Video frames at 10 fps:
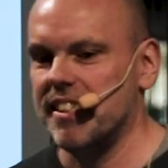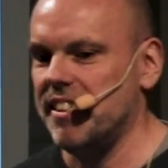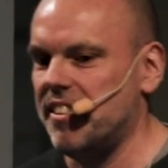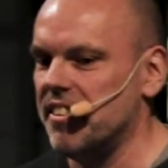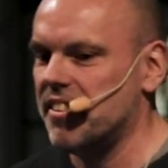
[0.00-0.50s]

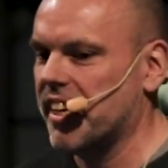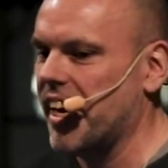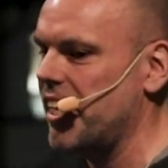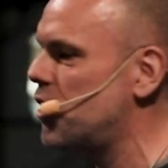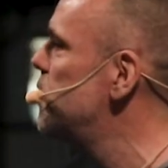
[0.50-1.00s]
This is the
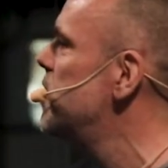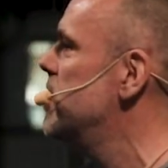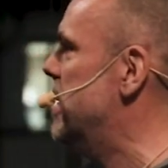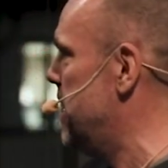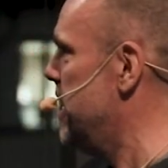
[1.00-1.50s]
kind of
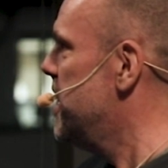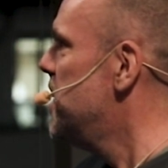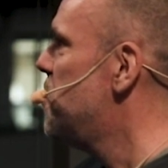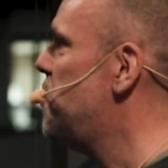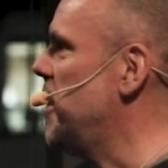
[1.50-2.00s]

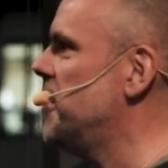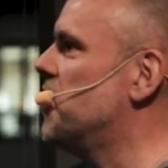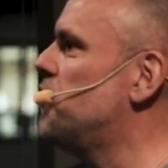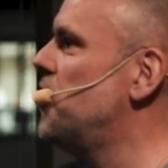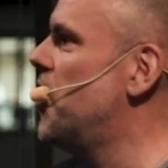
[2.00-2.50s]
thing
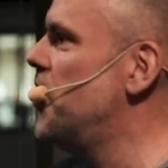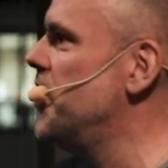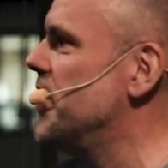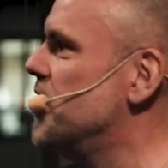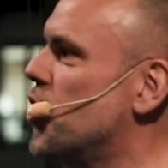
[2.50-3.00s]
that you're
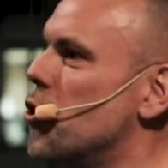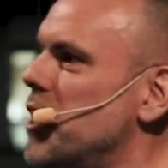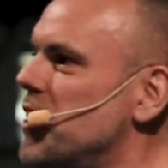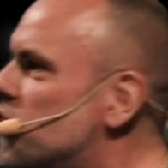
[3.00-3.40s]
learning, coding